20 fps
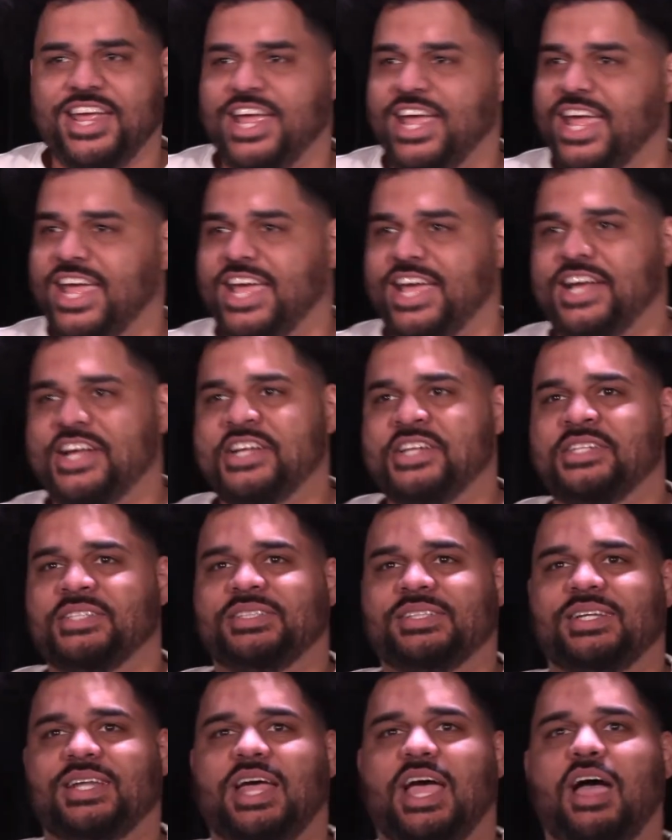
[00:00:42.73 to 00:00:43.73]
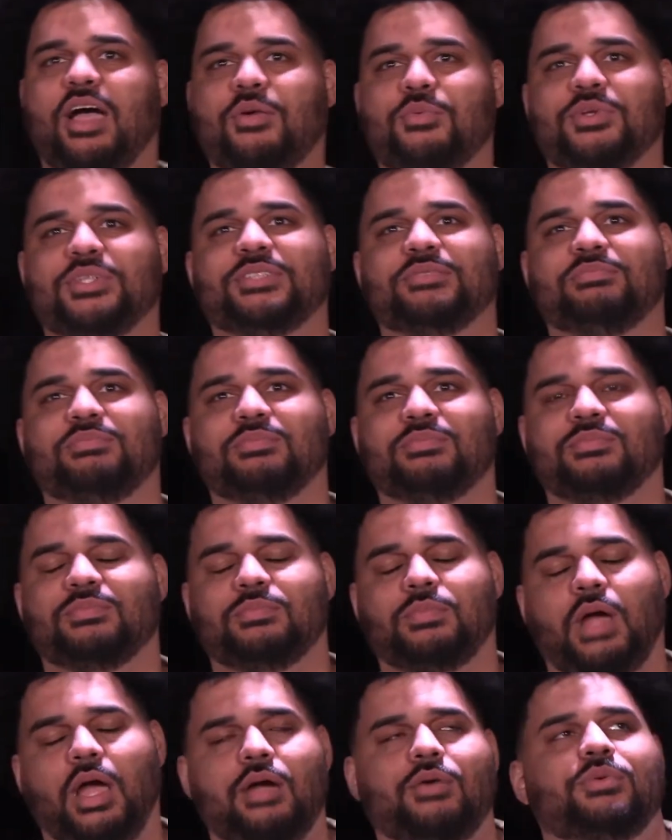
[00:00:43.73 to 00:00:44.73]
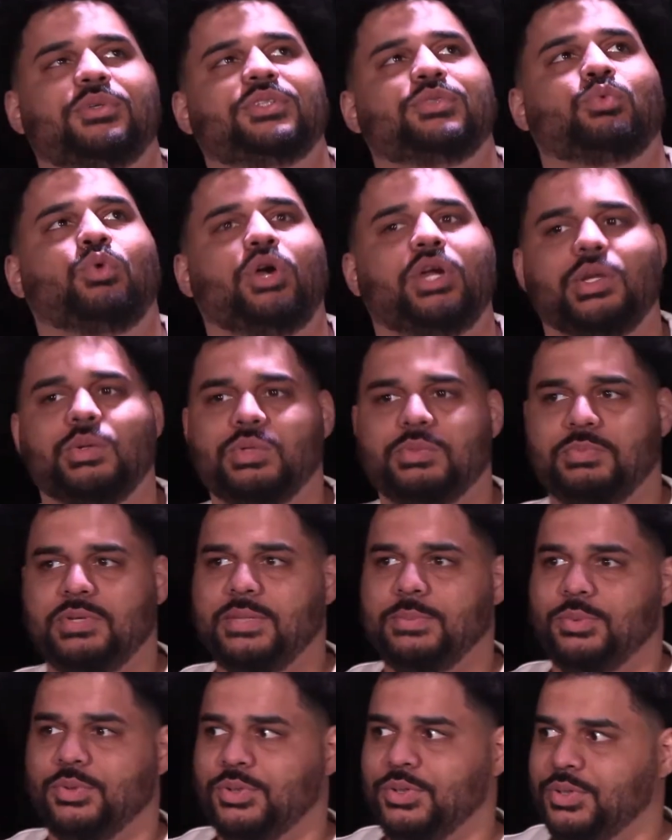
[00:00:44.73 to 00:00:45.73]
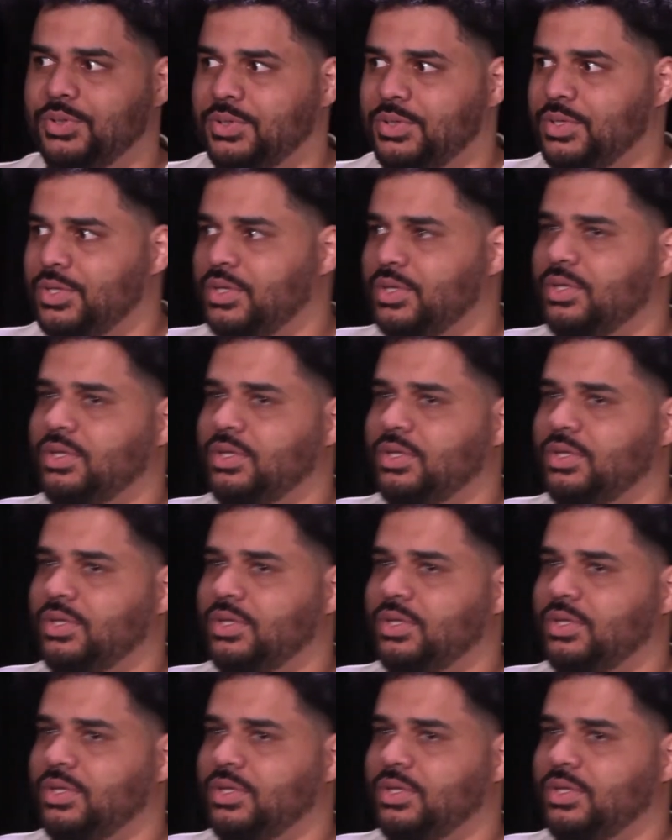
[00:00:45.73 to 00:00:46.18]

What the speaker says: and I was working with people